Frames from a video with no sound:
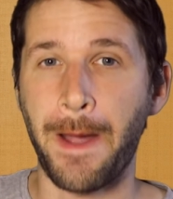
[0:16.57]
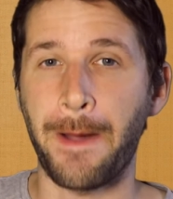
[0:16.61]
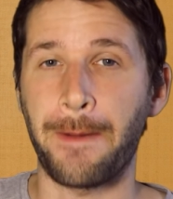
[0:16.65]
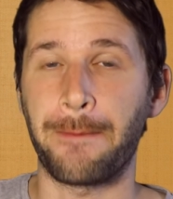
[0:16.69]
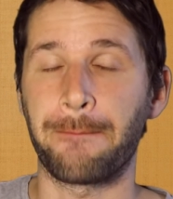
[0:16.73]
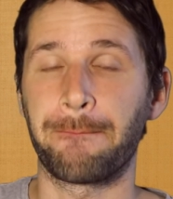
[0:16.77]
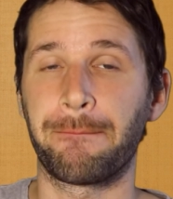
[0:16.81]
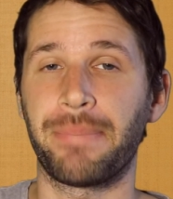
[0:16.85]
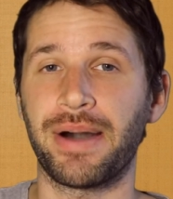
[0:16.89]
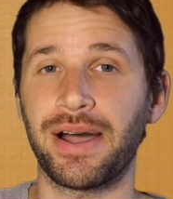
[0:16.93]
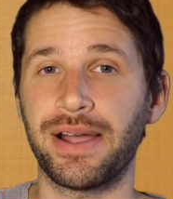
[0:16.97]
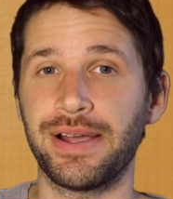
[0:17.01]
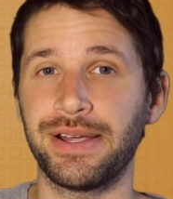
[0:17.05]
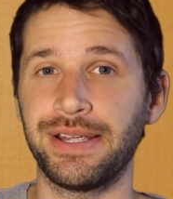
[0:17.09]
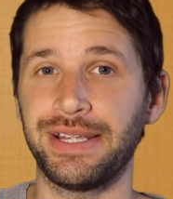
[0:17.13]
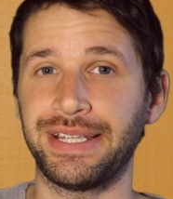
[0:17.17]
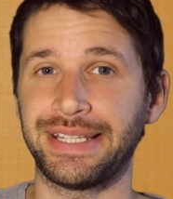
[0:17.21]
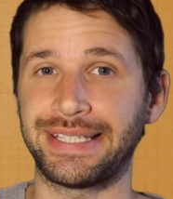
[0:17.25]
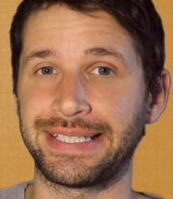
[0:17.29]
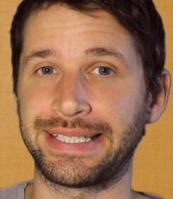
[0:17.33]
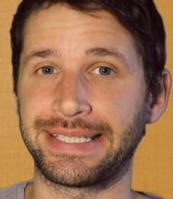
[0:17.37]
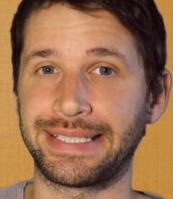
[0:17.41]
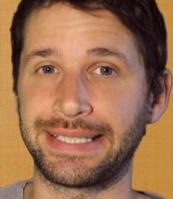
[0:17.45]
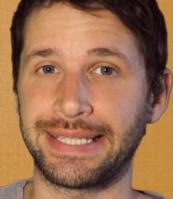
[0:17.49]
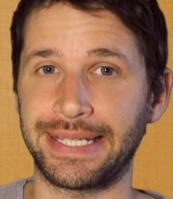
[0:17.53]
Buy
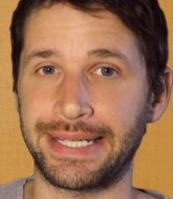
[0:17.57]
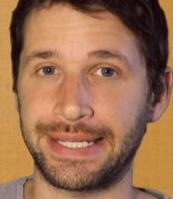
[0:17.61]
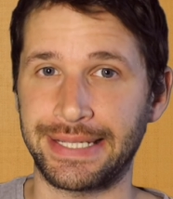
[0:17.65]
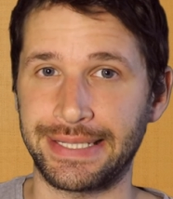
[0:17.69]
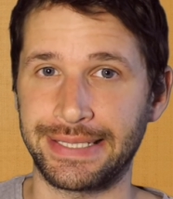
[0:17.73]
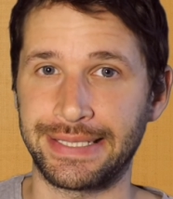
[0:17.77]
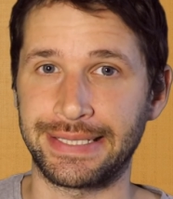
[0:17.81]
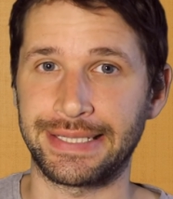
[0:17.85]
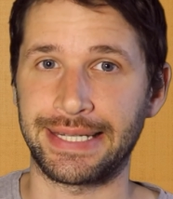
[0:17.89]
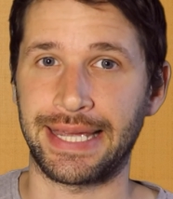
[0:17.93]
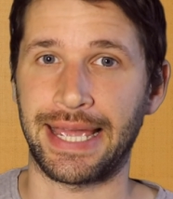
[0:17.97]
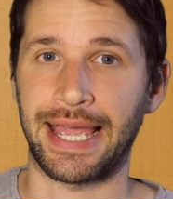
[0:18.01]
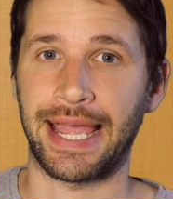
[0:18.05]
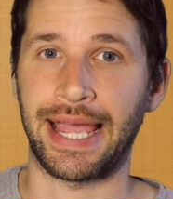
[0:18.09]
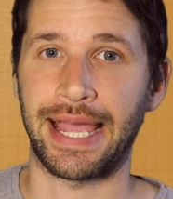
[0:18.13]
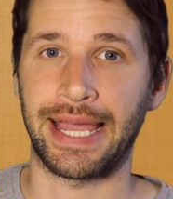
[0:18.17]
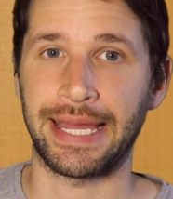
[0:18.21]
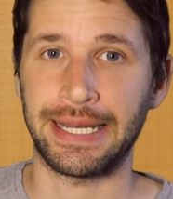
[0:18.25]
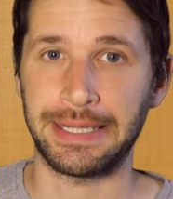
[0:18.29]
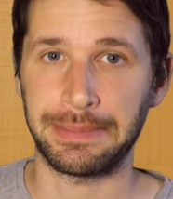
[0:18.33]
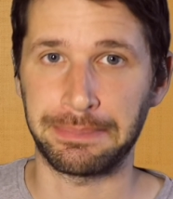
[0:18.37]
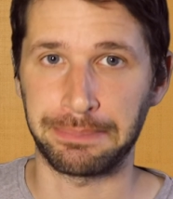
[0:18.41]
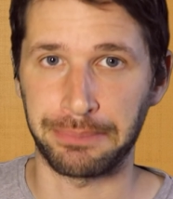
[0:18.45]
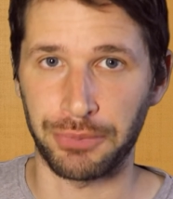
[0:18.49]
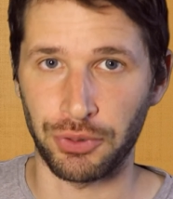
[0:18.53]

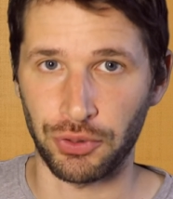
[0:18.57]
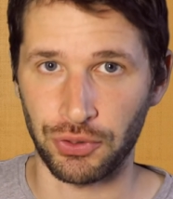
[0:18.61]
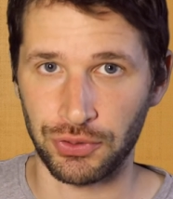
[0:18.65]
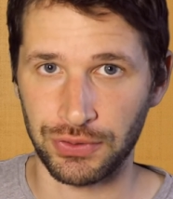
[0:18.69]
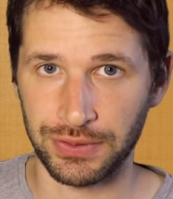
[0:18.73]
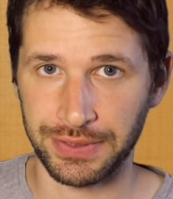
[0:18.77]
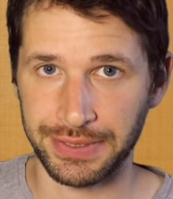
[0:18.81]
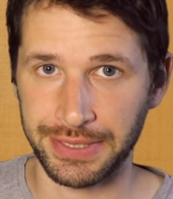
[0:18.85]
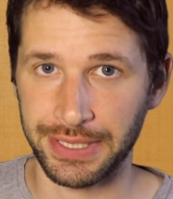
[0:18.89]
second-hand books.